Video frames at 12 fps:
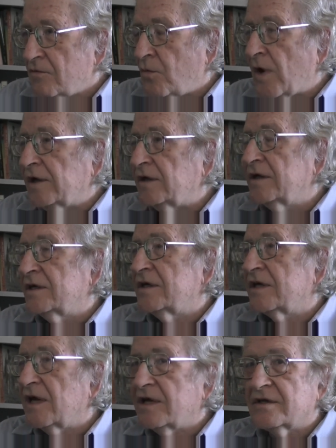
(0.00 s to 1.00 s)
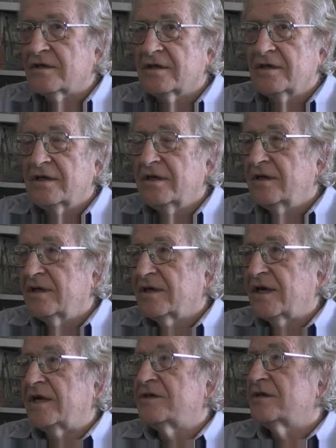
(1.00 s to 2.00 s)
weld it together
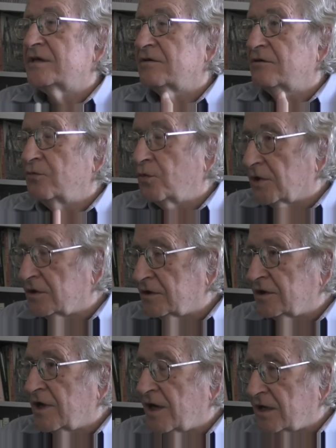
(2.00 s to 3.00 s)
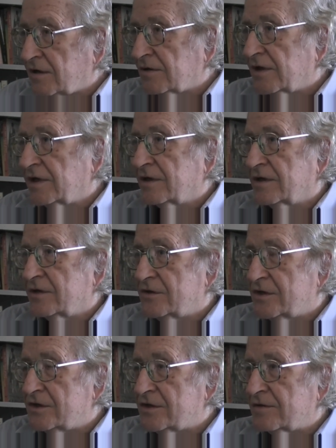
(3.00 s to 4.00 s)
as a world-conquering
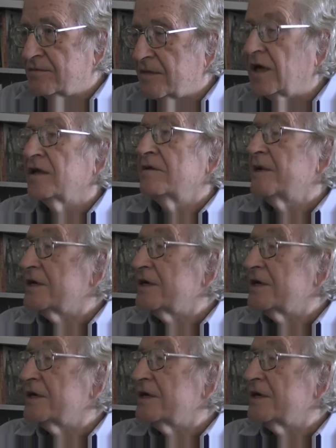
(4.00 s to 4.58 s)
system on the